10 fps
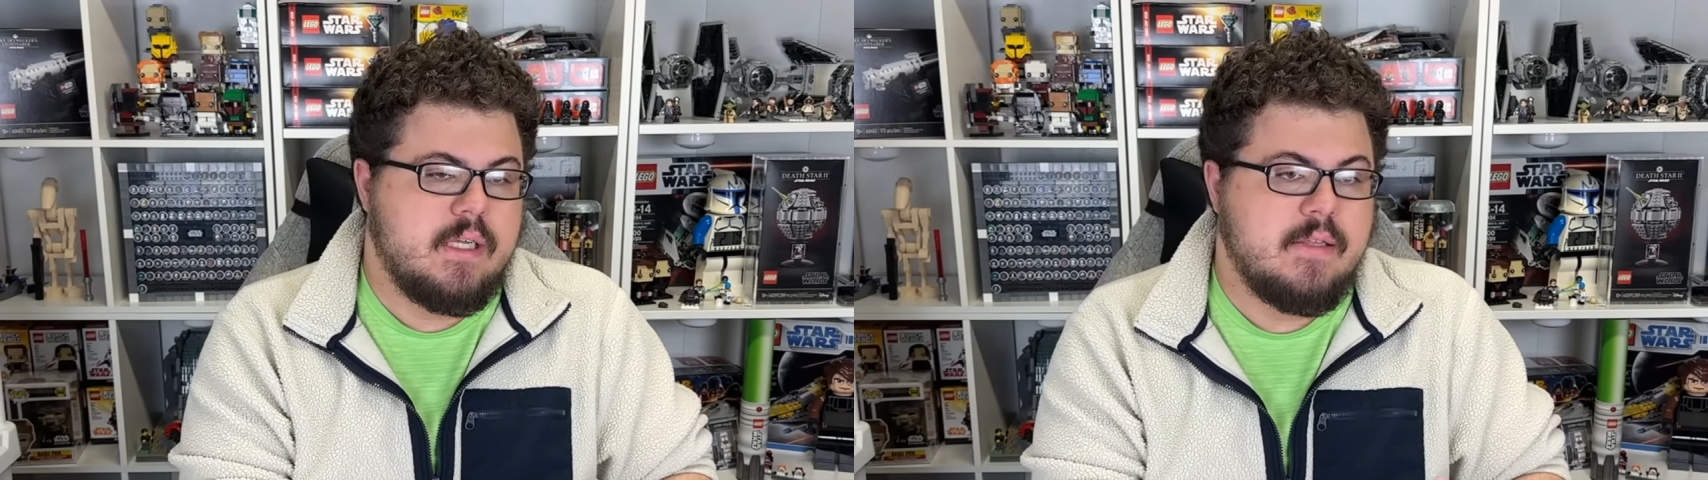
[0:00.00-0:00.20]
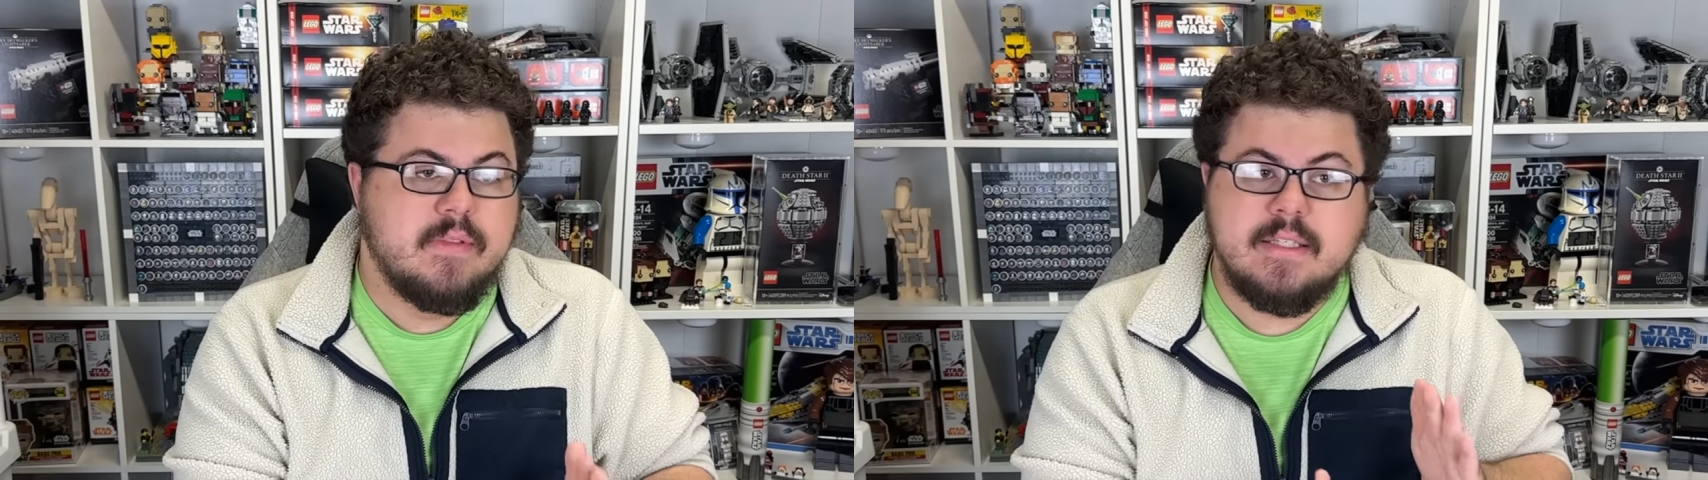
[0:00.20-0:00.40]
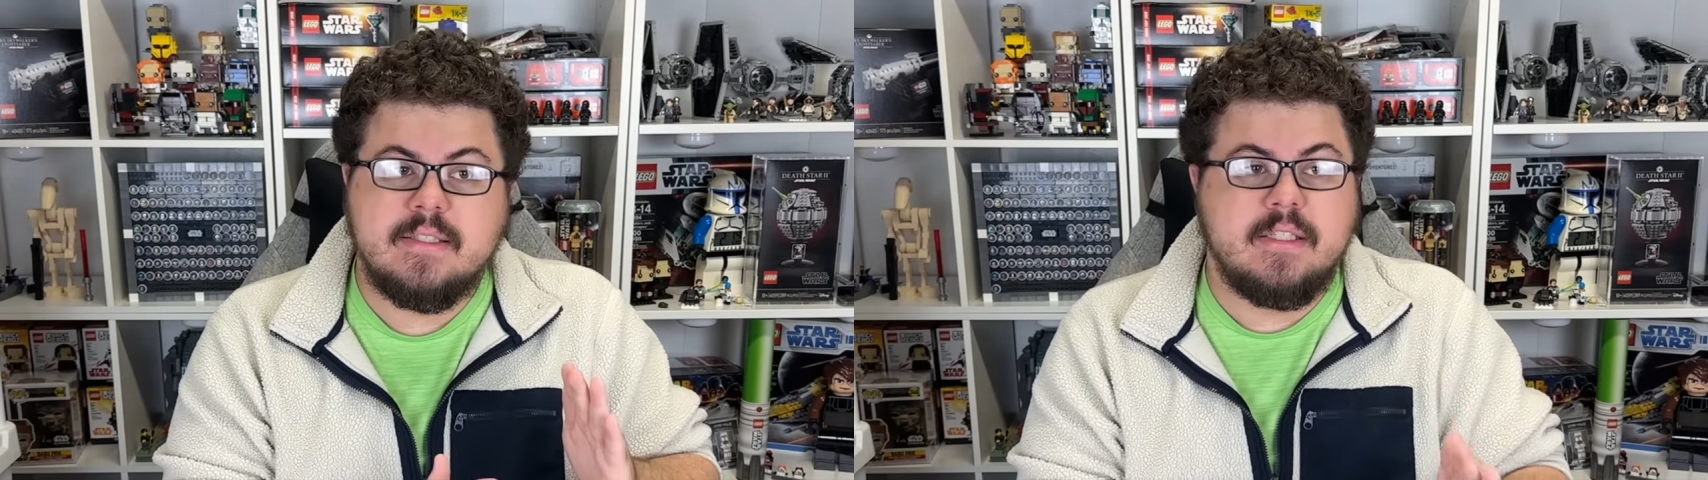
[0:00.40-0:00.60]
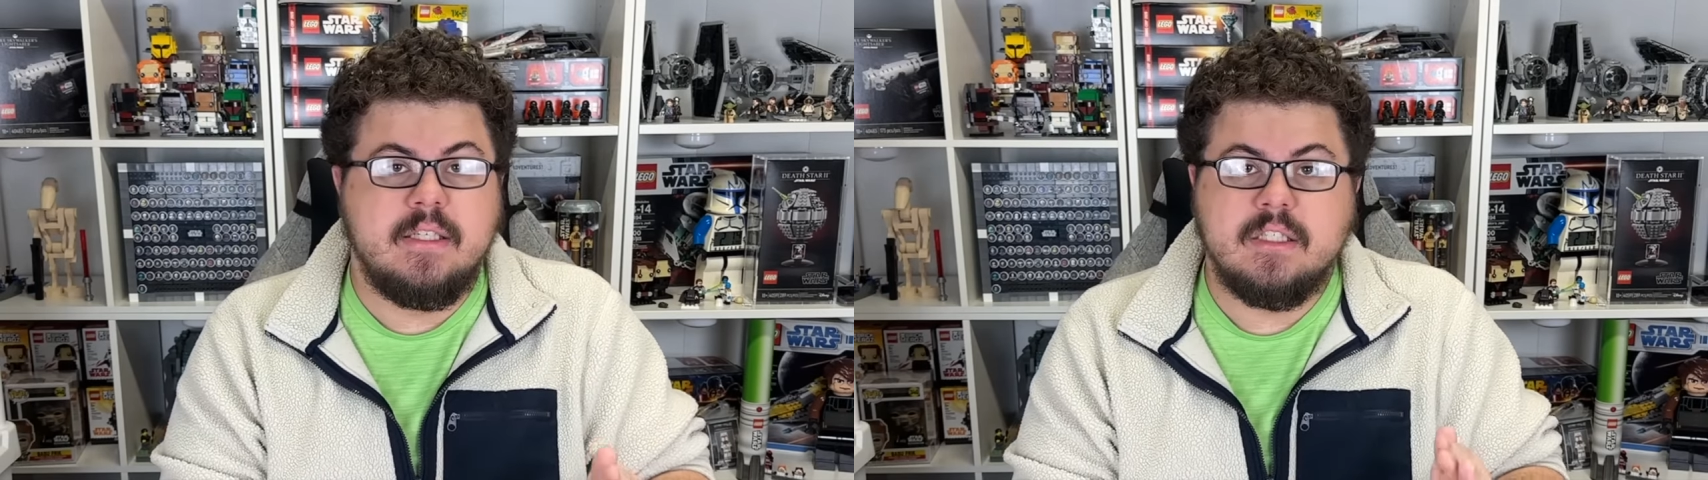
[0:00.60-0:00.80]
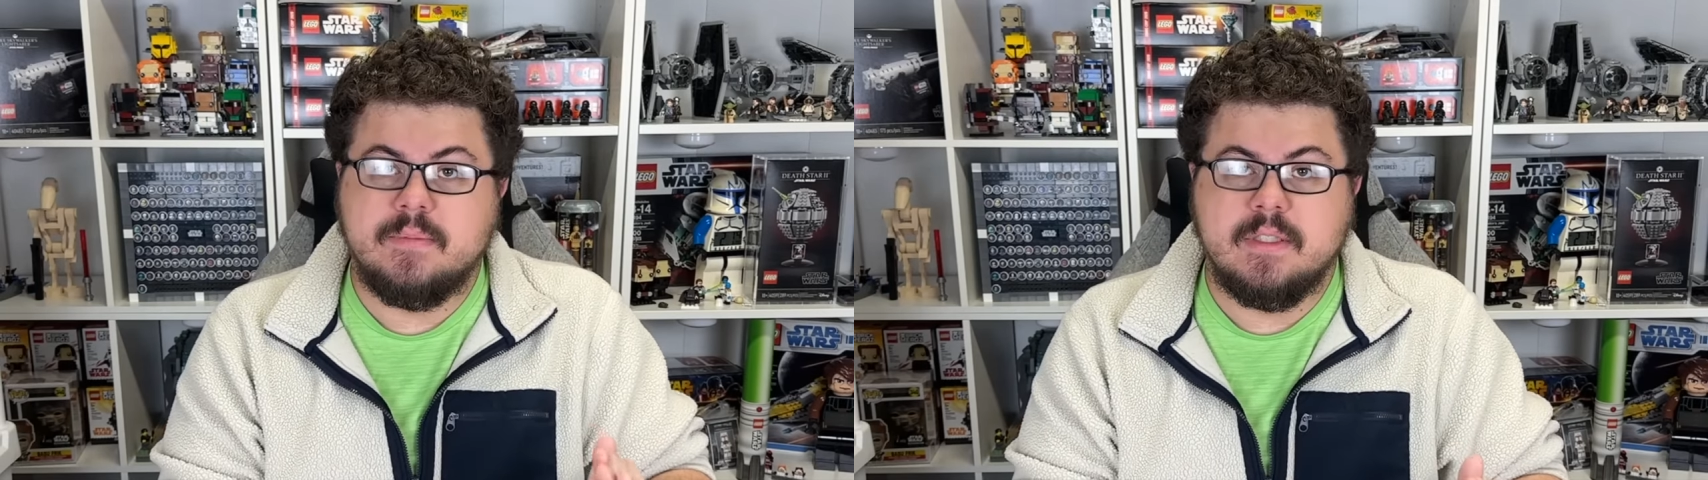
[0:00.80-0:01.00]
in this
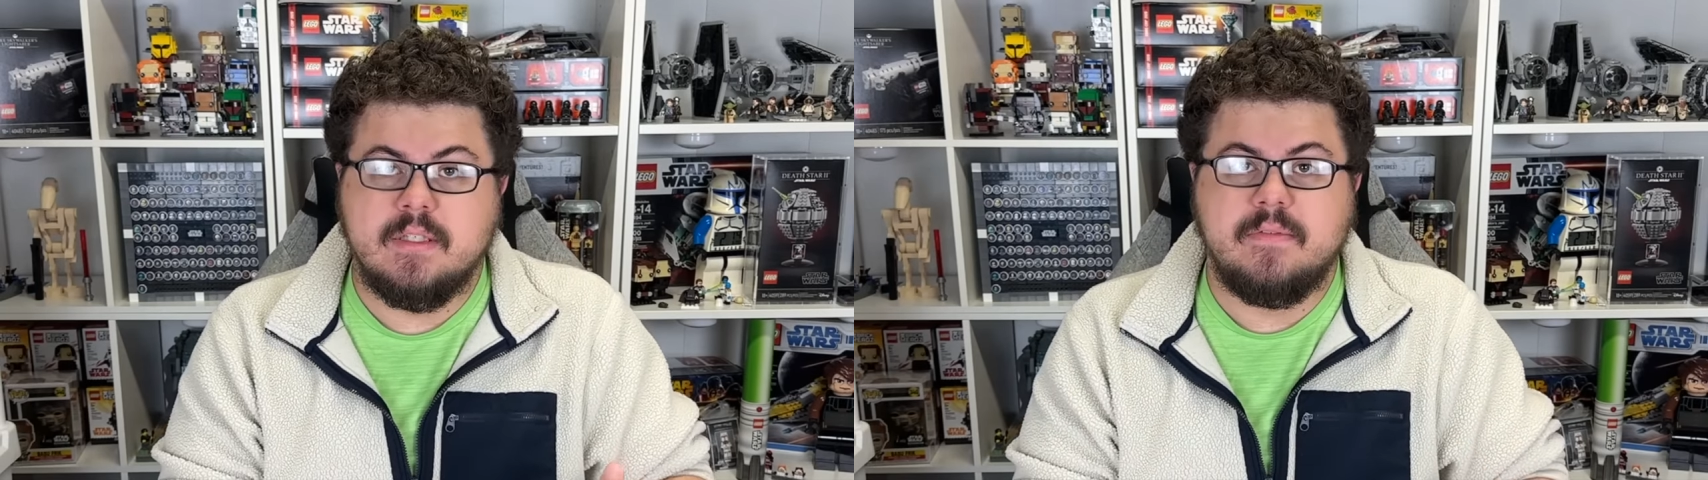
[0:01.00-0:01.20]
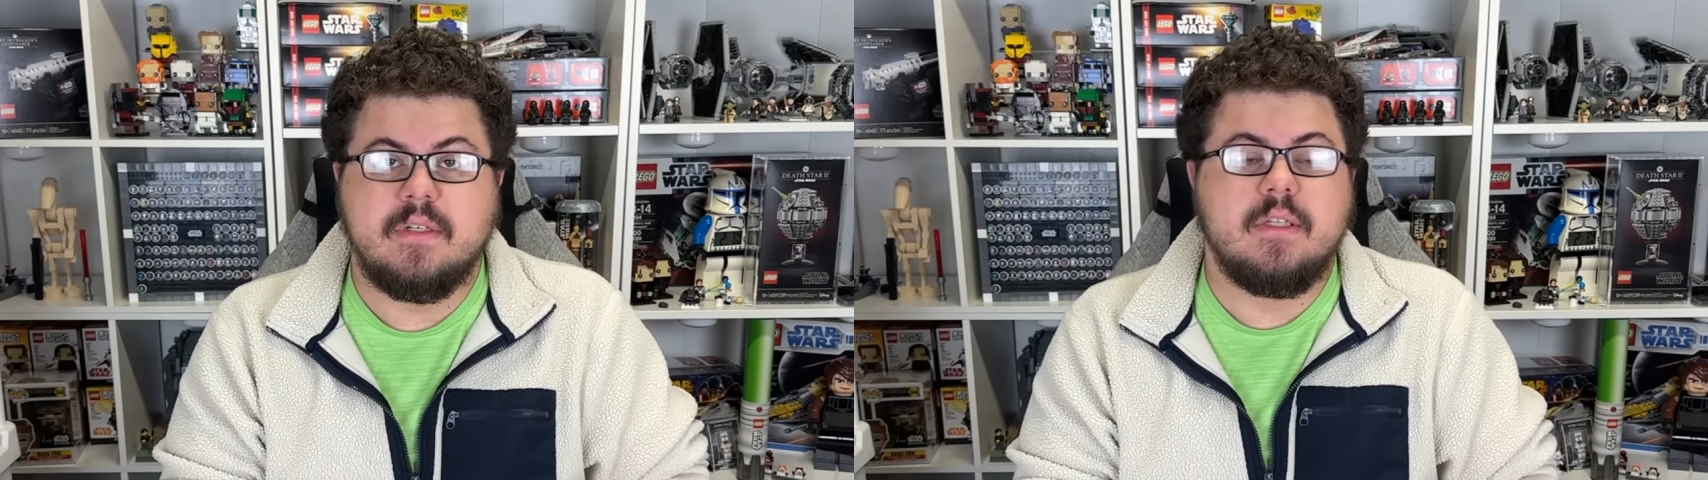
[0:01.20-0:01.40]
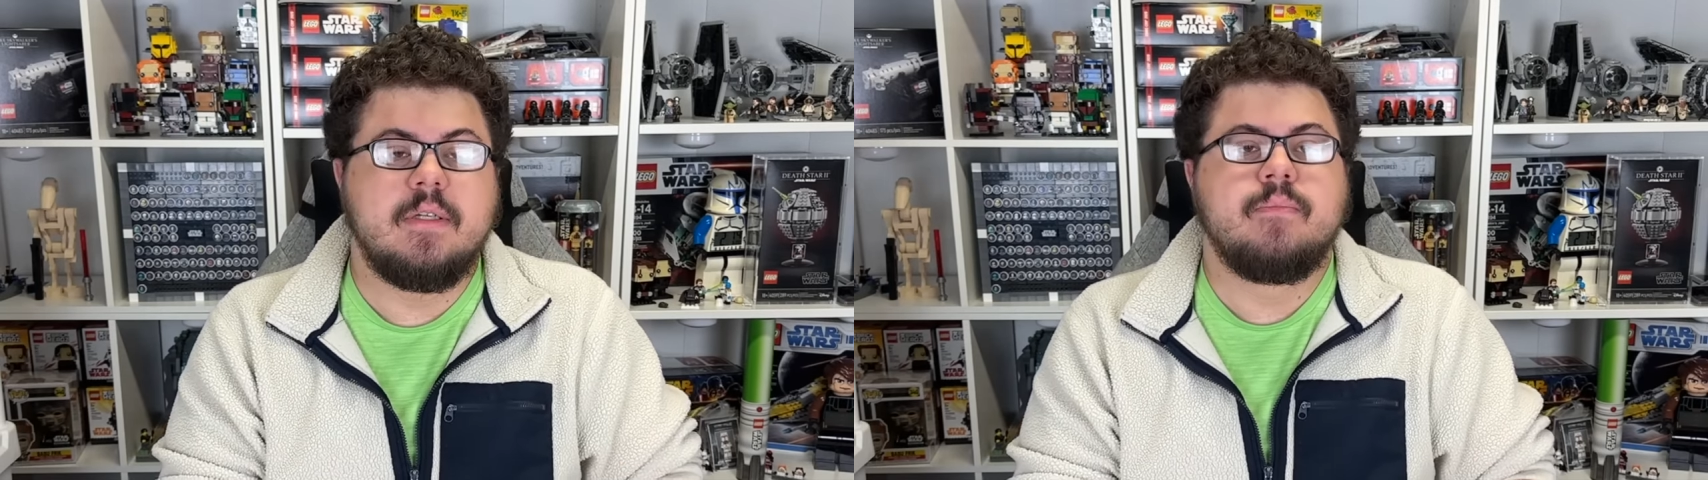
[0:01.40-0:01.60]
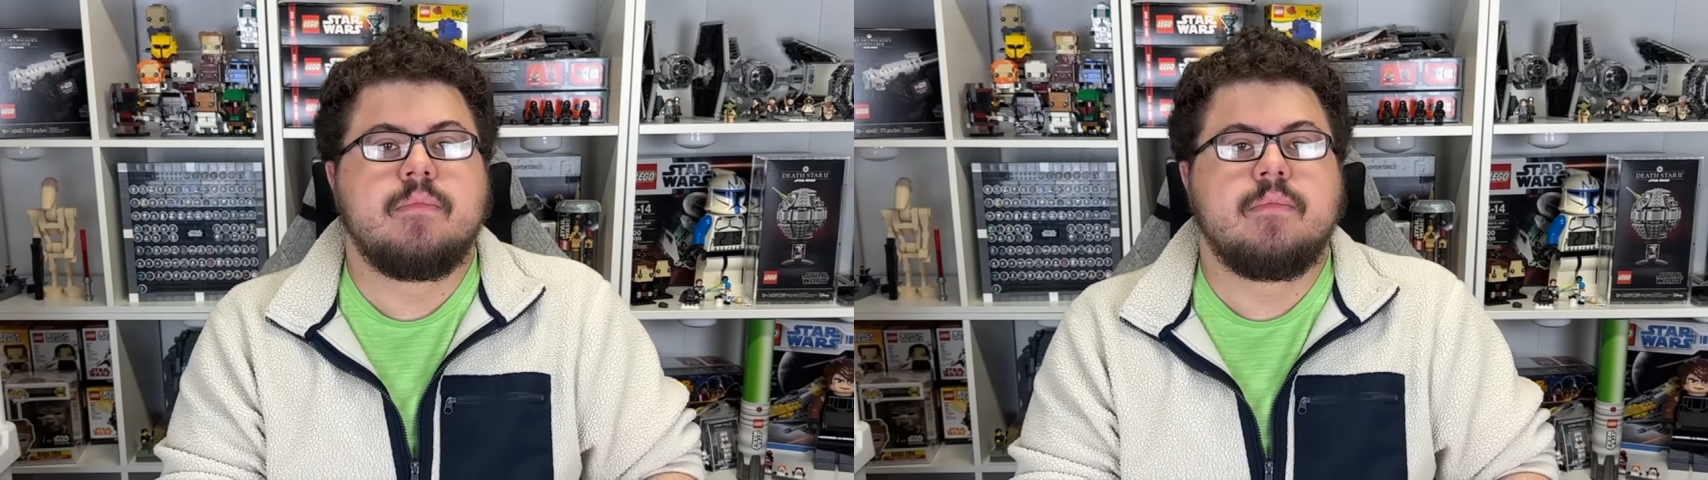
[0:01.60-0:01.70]
scene specifically,